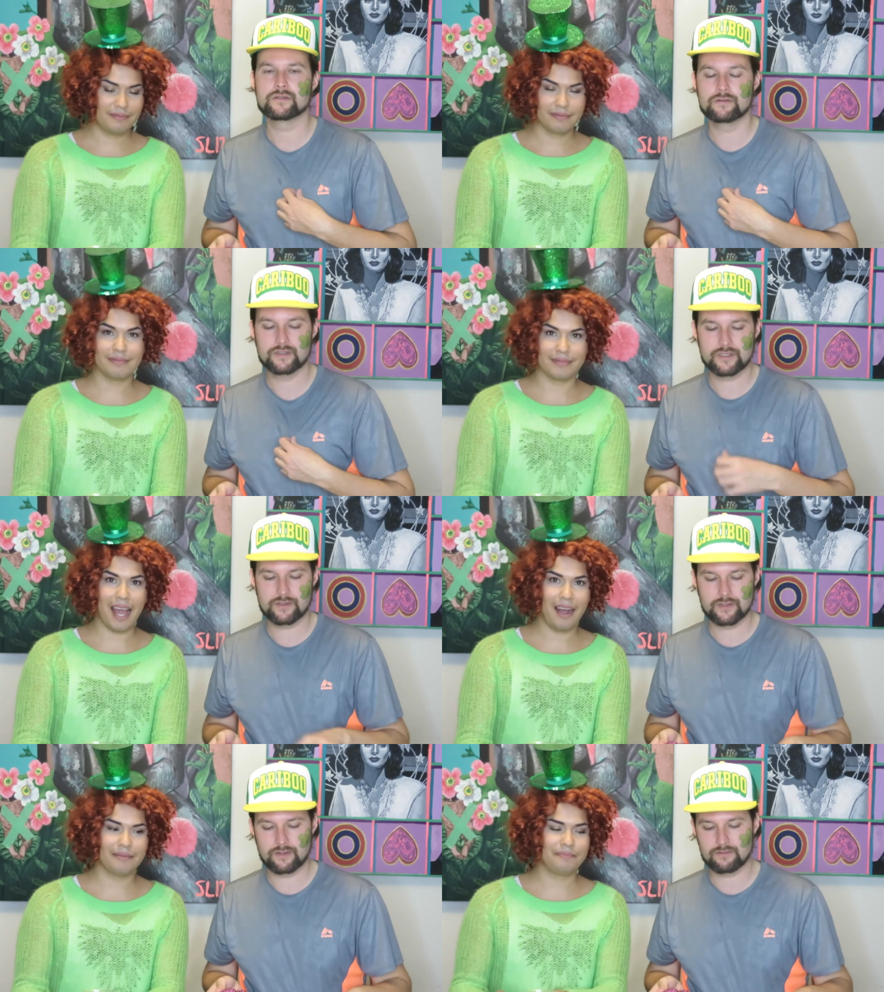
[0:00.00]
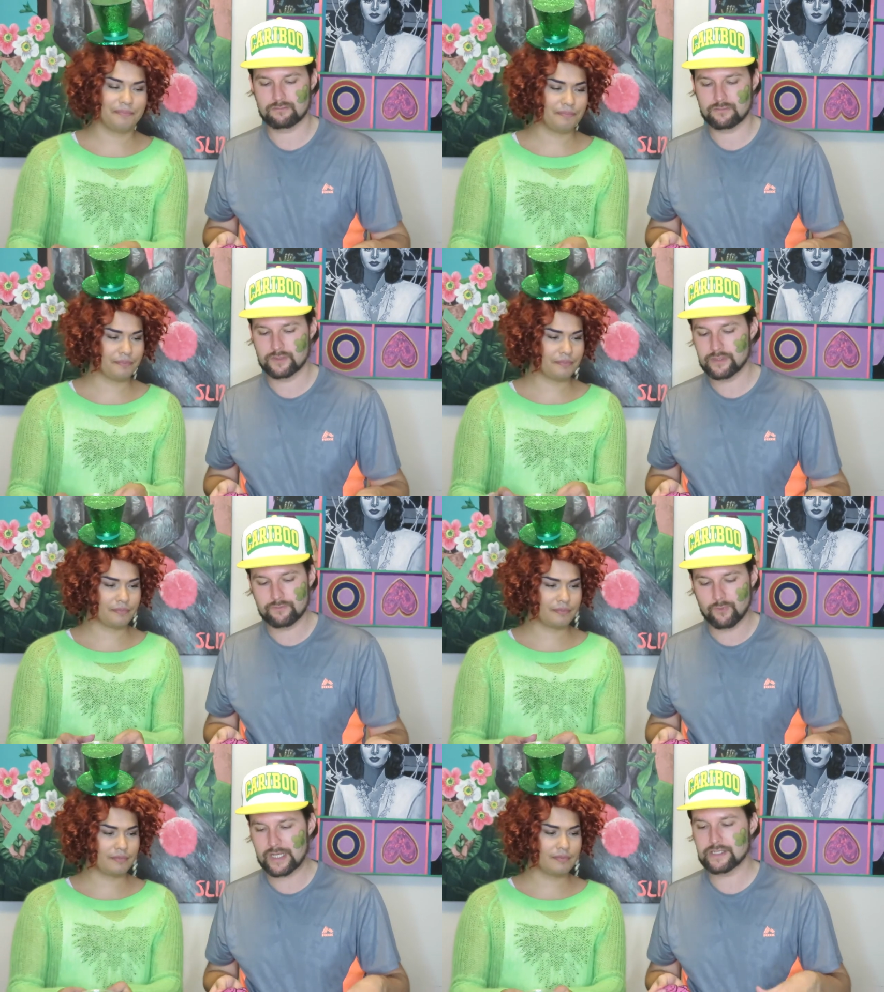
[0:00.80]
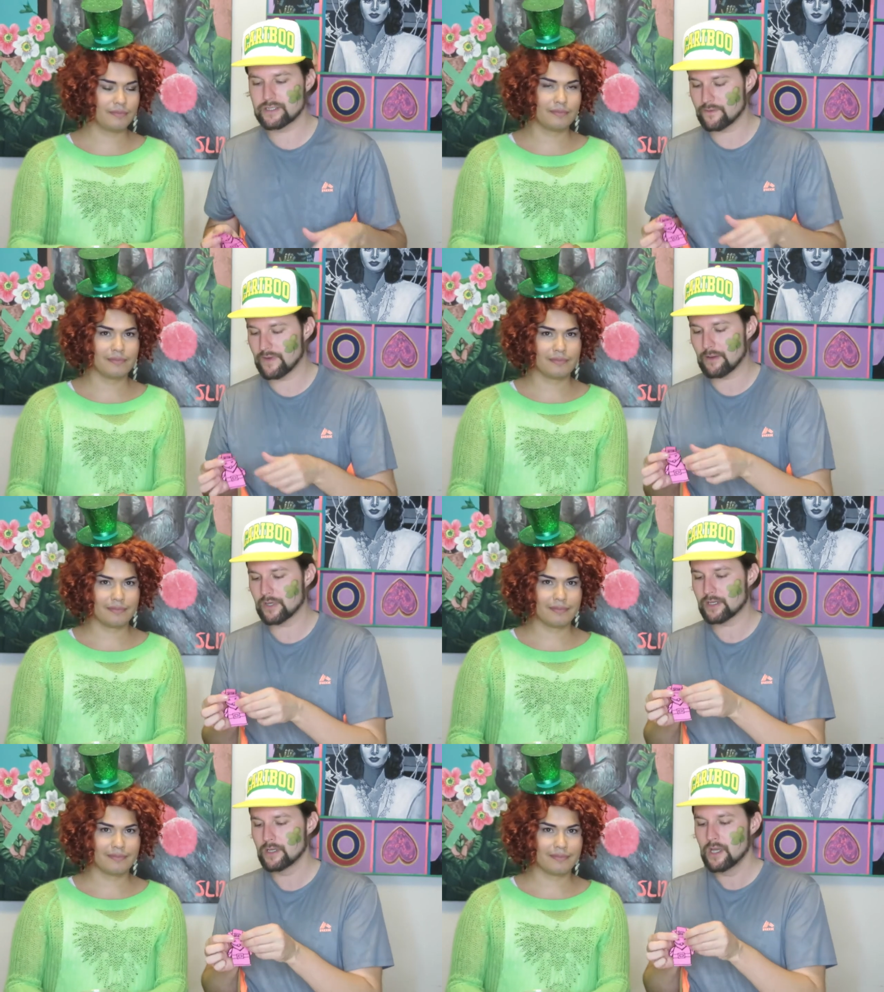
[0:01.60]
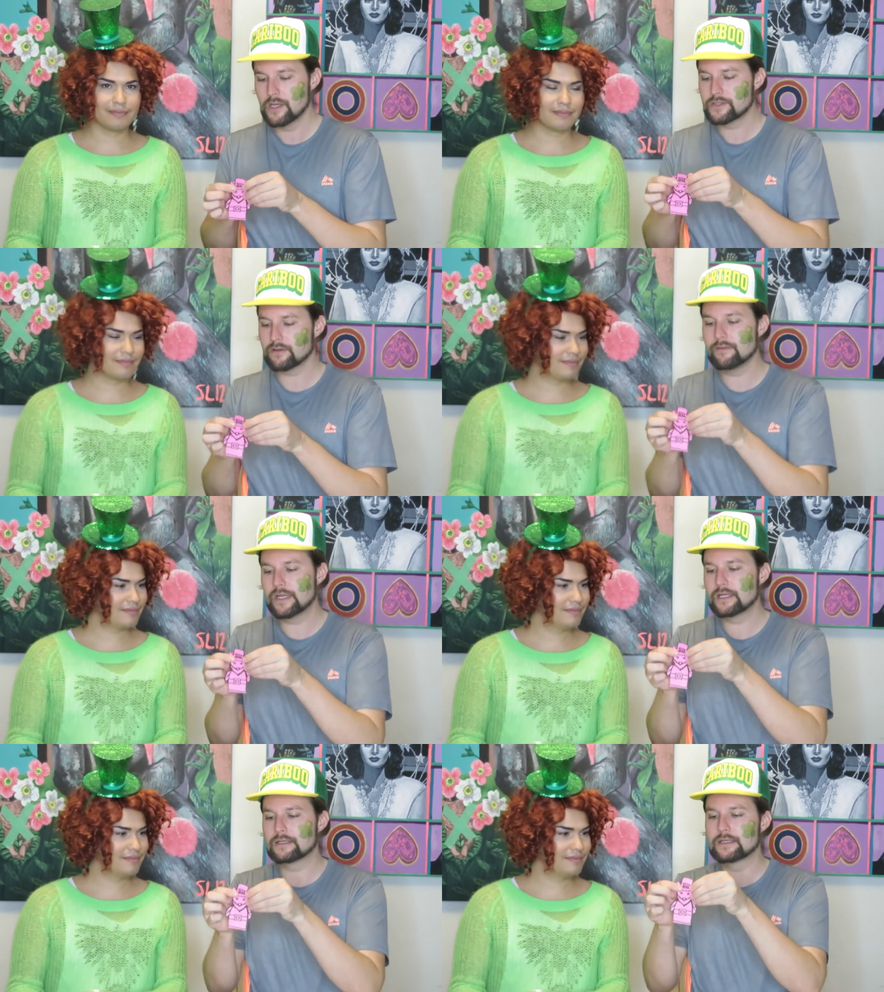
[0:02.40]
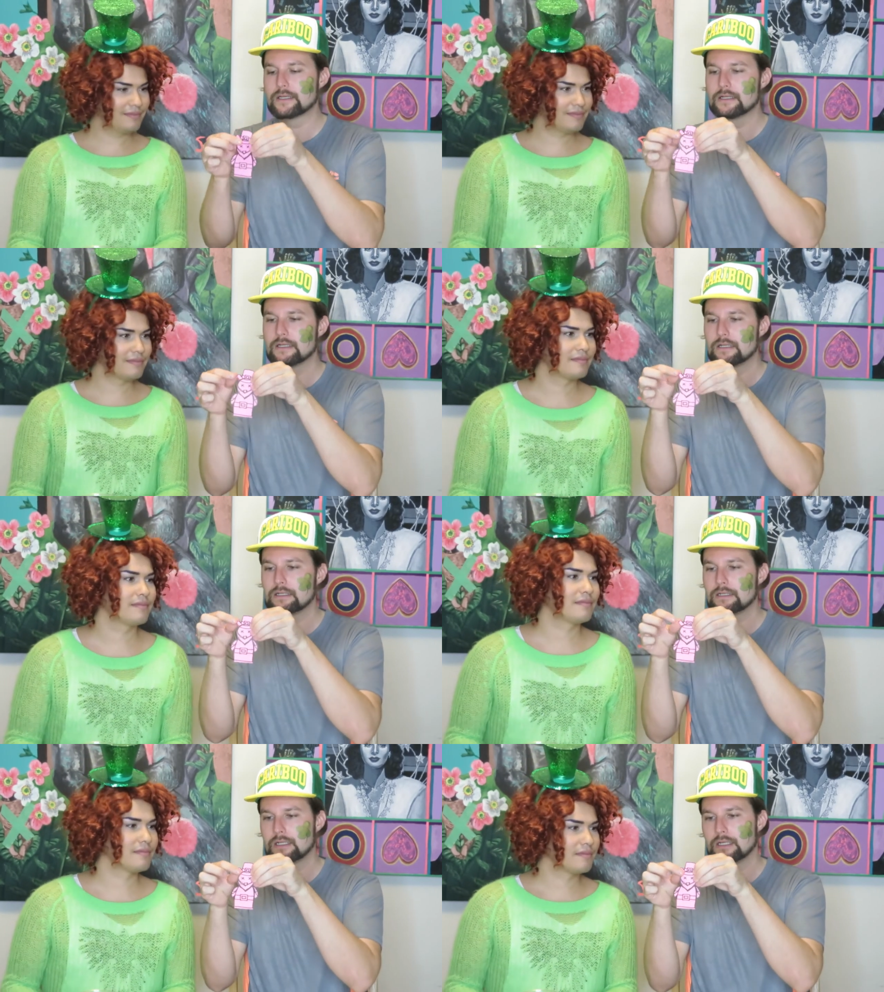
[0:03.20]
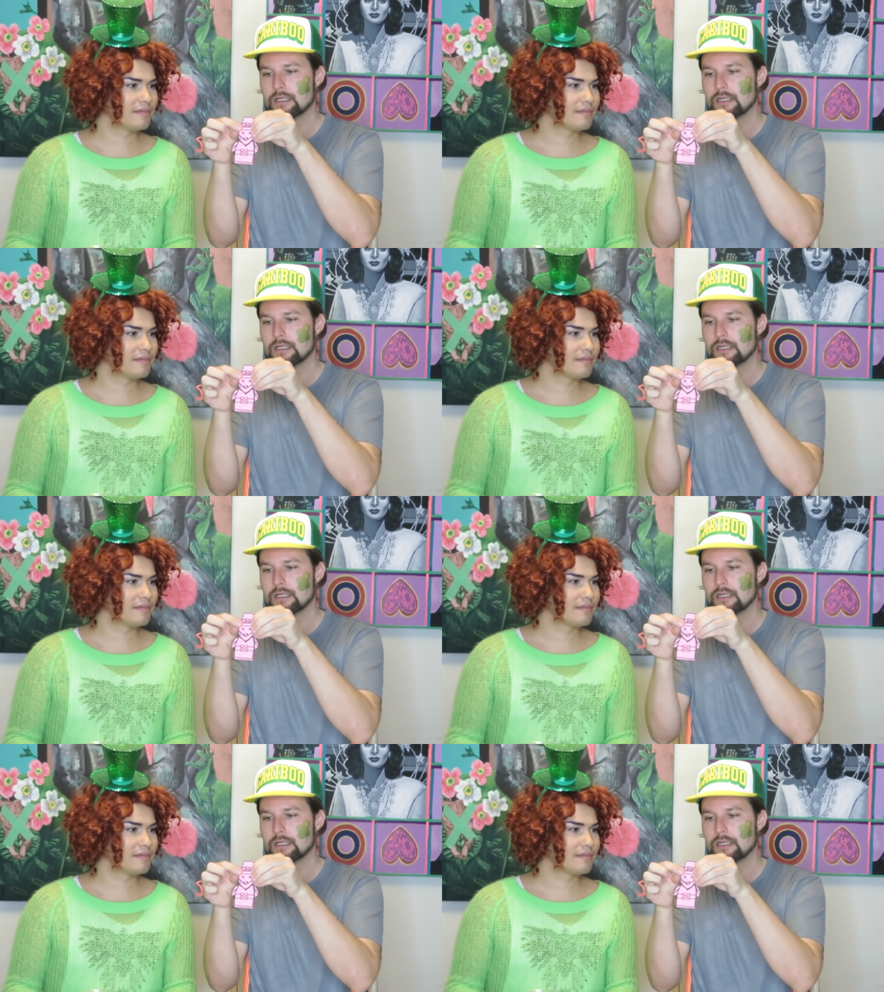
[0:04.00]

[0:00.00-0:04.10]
Speaker 1: just so you don't waste your fabric. So I made a little